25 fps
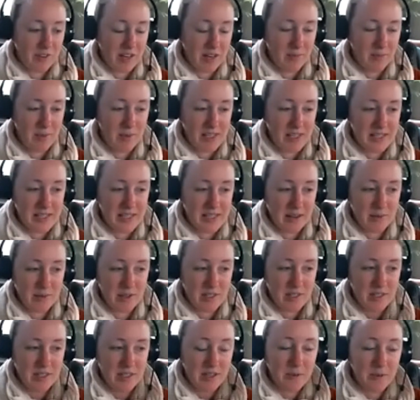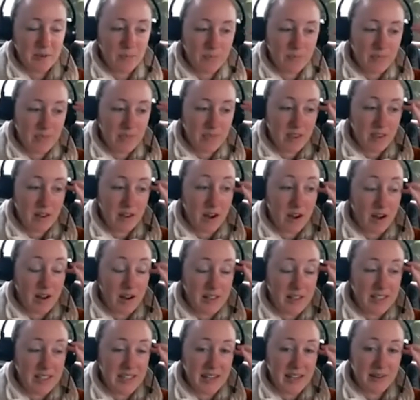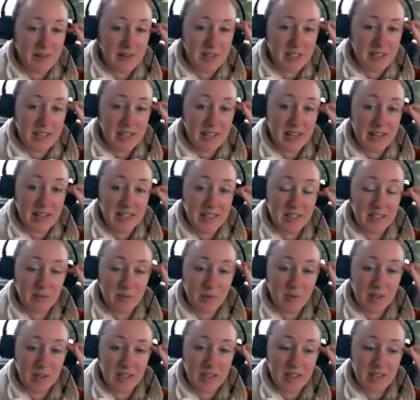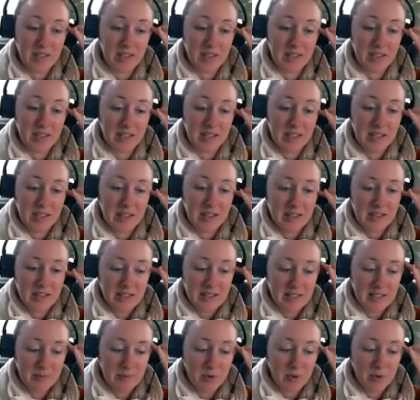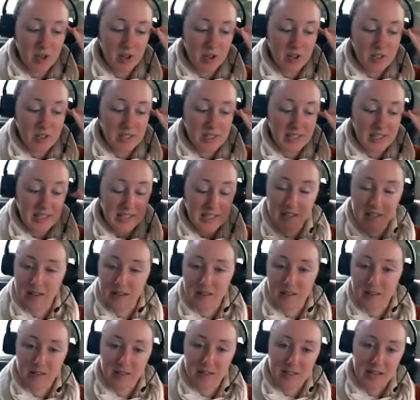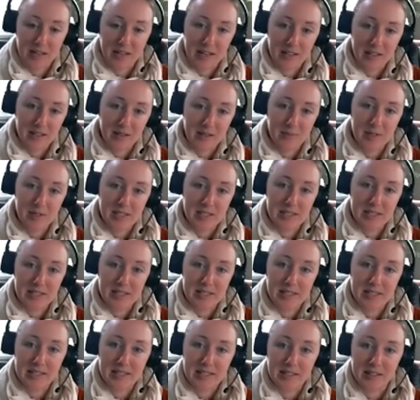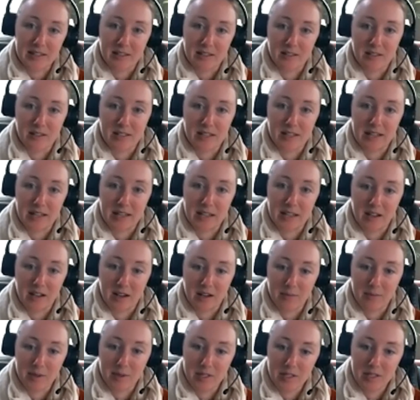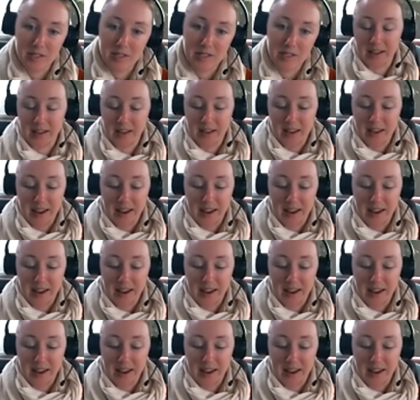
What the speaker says: because I was connected with some brokers that didn't understand the business and didn't understand e-commerce.